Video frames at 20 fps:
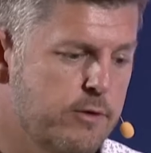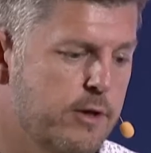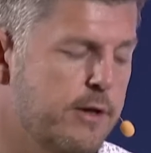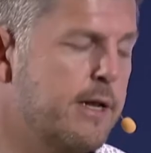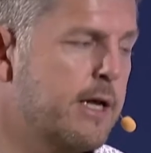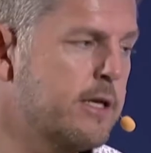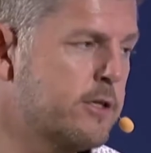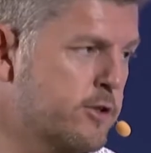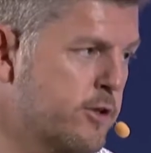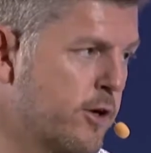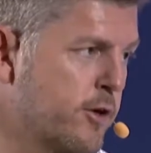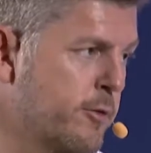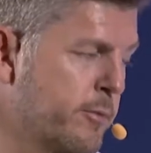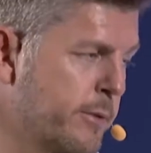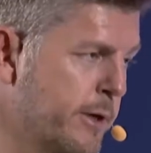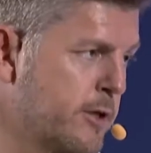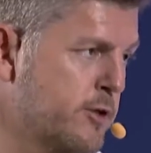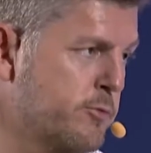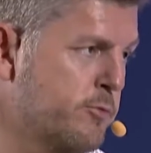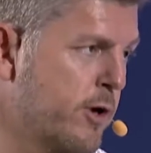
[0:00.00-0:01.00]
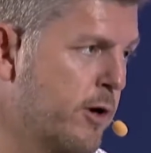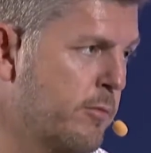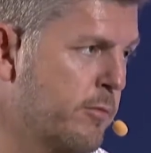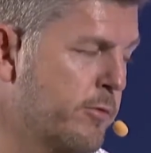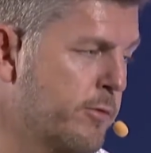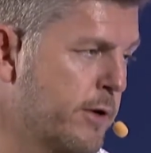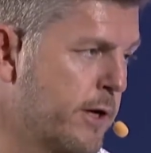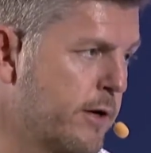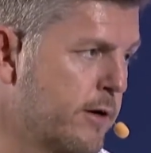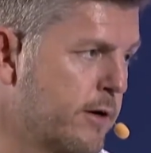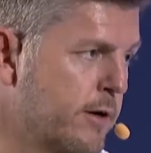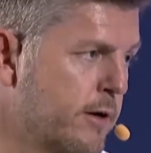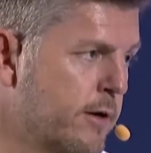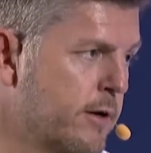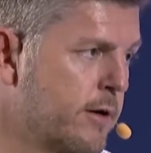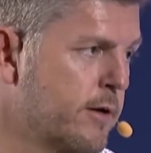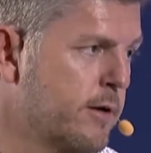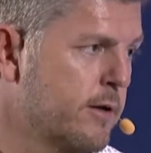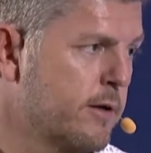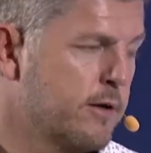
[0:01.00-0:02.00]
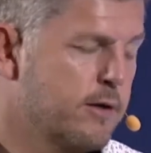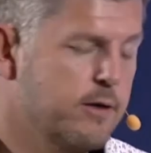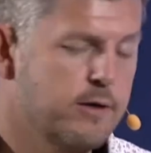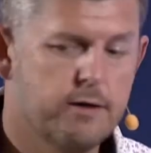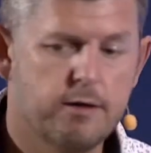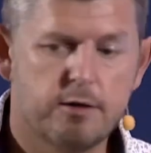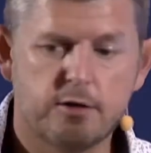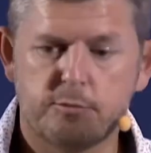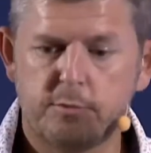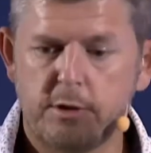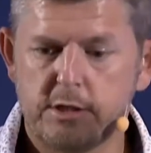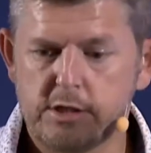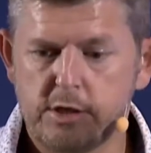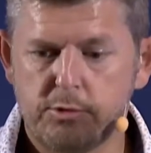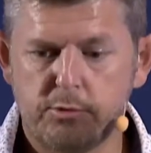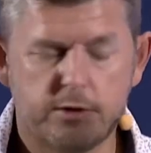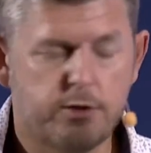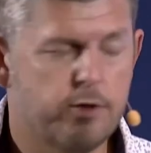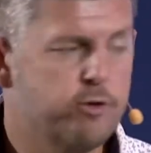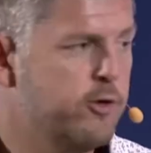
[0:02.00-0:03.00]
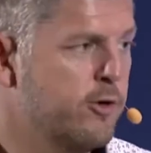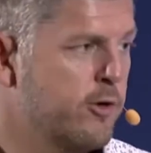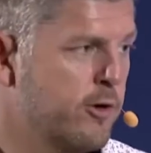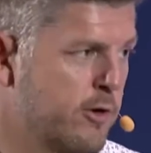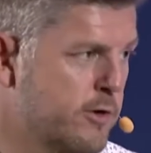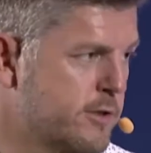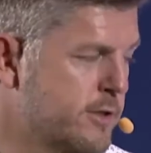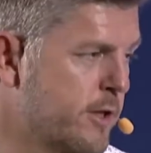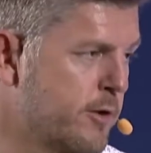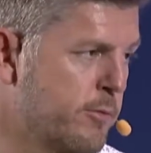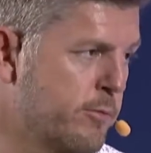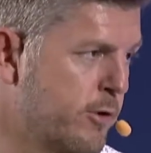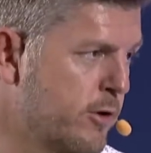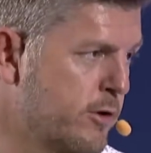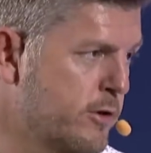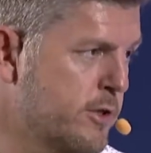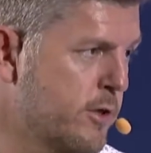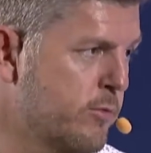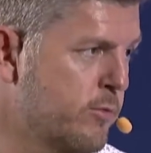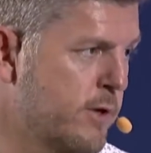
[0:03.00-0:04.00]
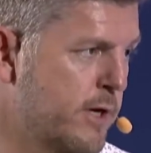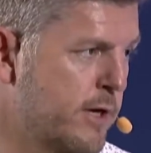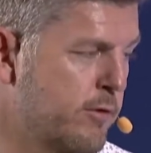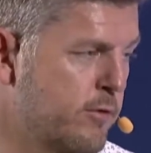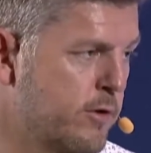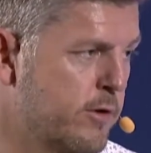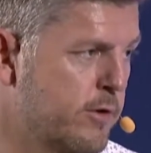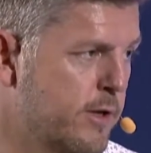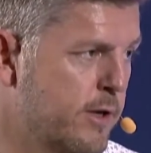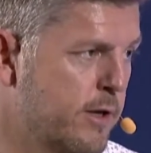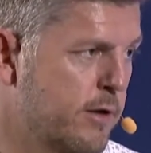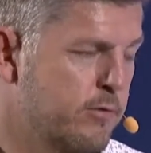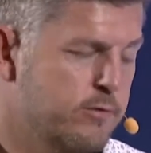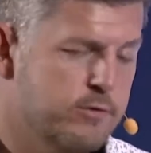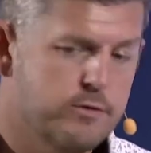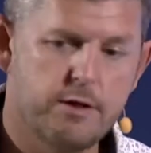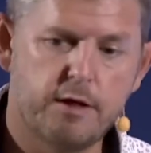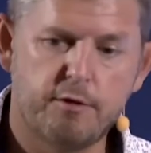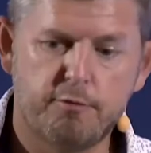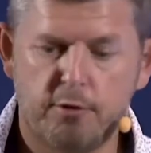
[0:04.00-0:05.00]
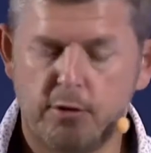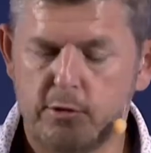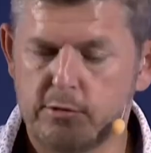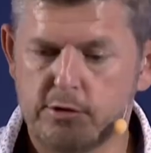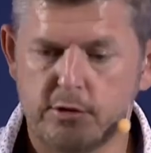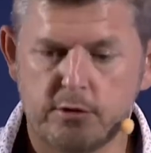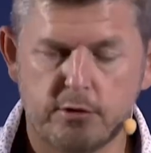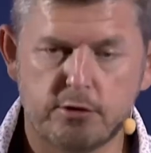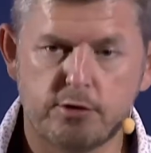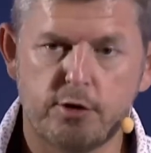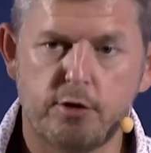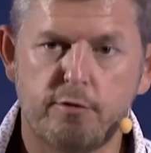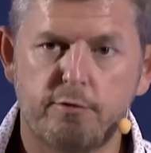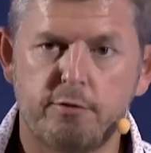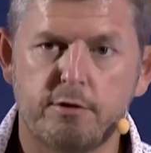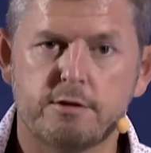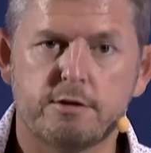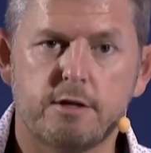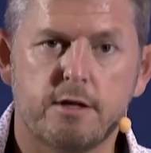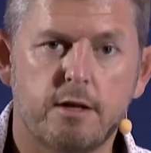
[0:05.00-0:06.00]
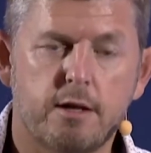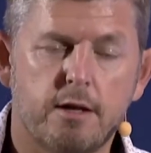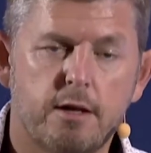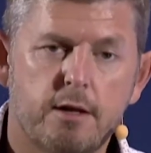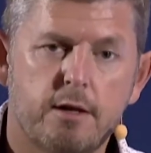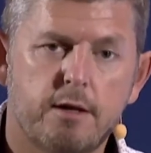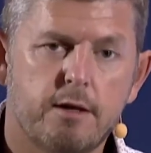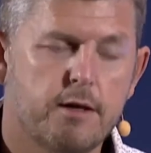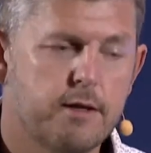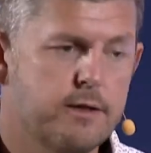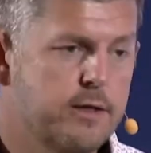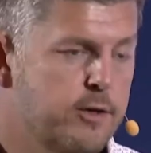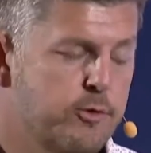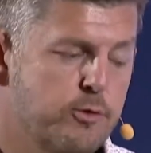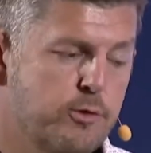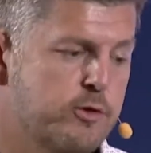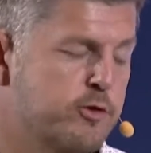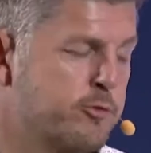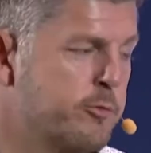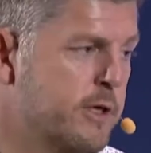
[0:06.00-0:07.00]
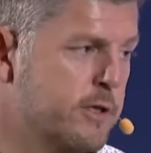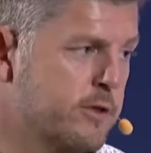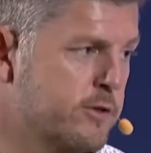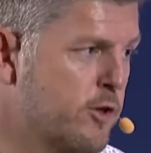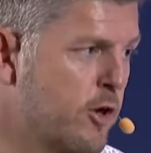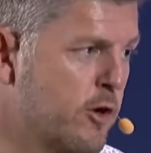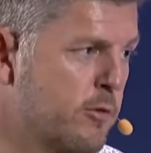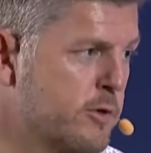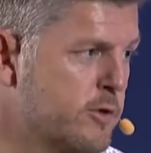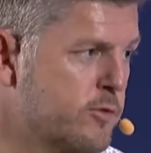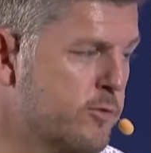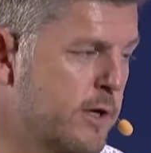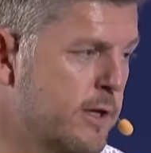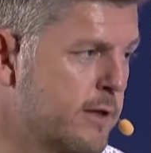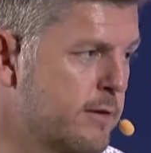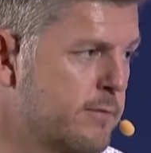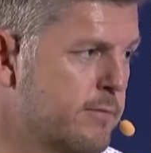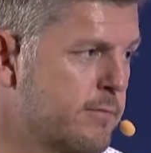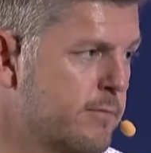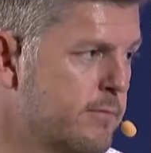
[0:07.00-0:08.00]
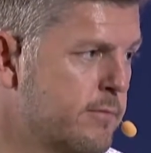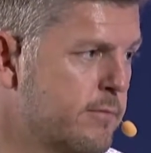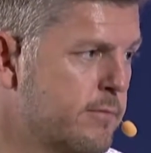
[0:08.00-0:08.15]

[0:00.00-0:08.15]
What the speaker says: the nets are the biggest problem there, especially with the turtles and the birds and whatever. Right. They float on the surface, and they do tremendous harm as well.